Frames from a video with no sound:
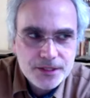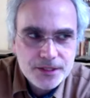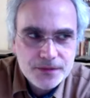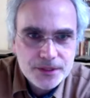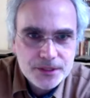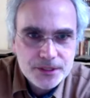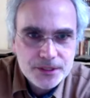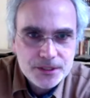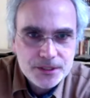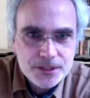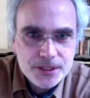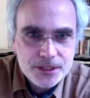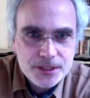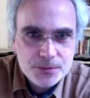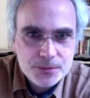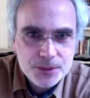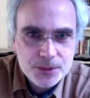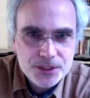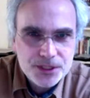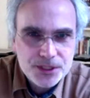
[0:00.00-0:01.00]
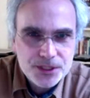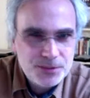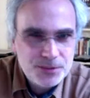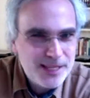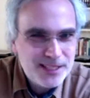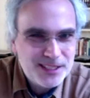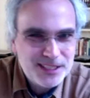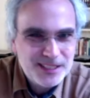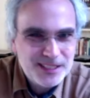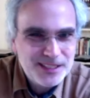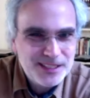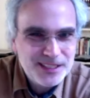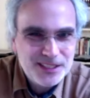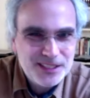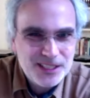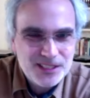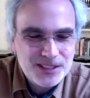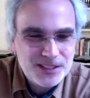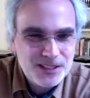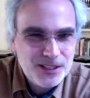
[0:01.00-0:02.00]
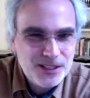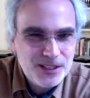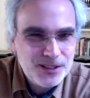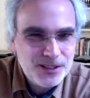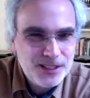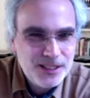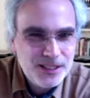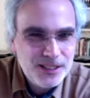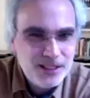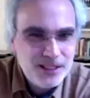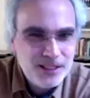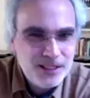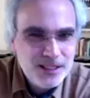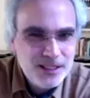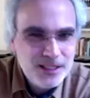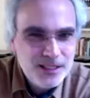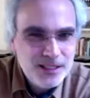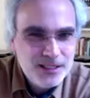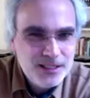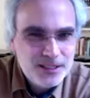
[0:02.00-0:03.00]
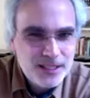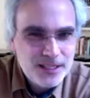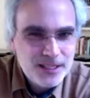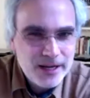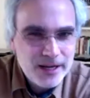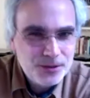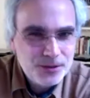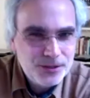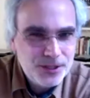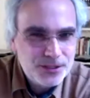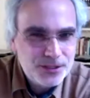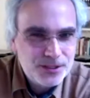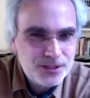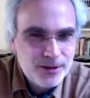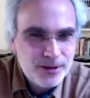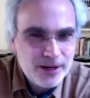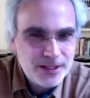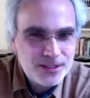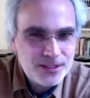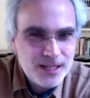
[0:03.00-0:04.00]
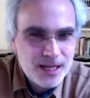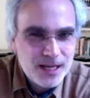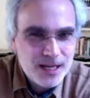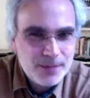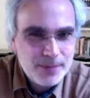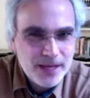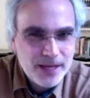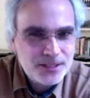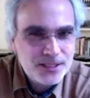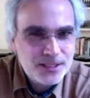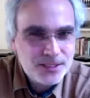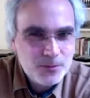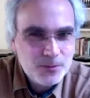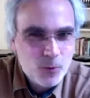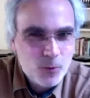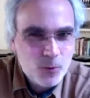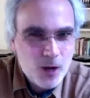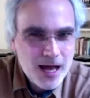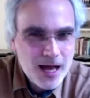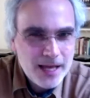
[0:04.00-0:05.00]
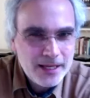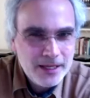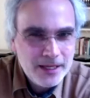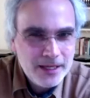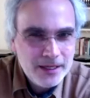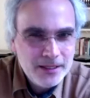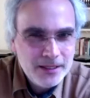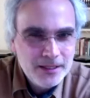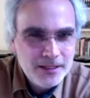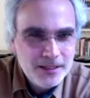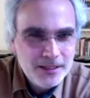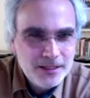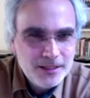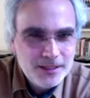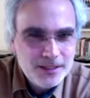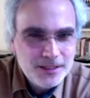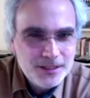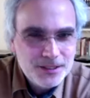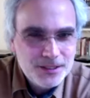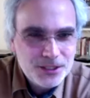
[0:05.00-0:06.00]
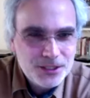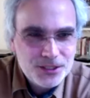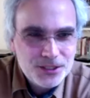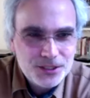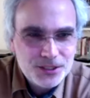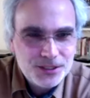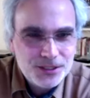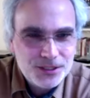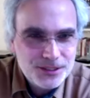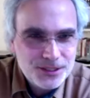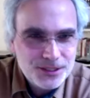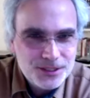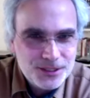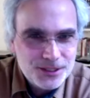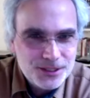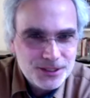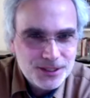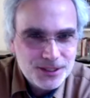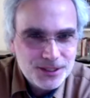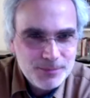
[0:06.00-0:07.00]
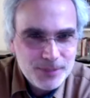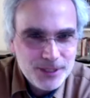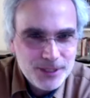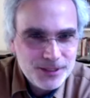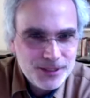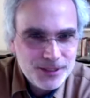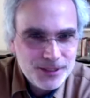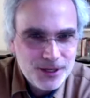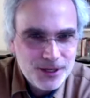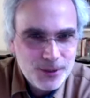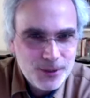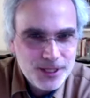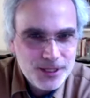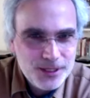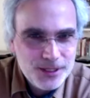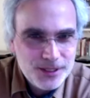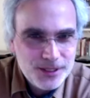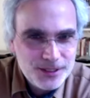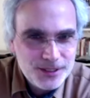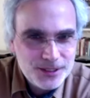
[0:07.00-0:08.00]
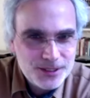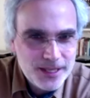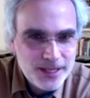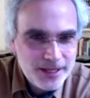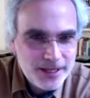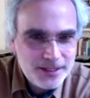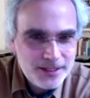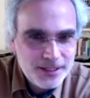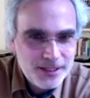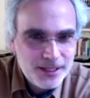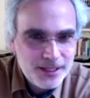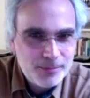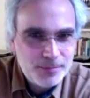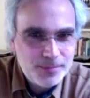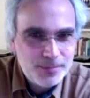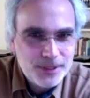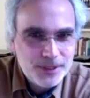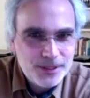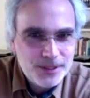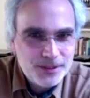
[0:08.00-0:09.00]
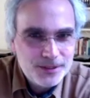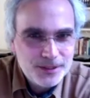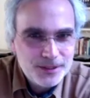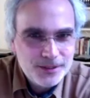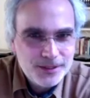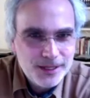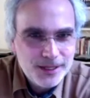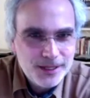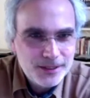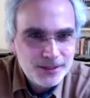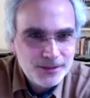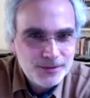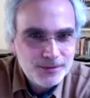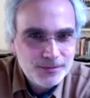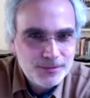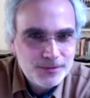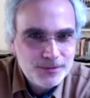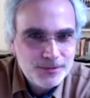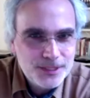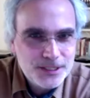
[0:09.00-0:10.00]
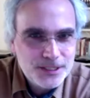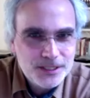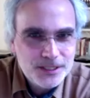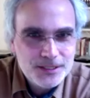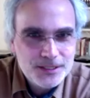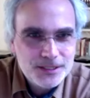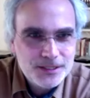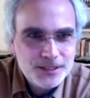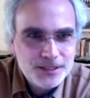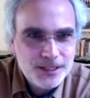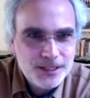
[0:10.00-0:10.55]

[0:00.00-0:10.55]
physicist, which is basically just, the child who doesn't know how to stop asking why, just keeping going and just ending up in theoretical physics,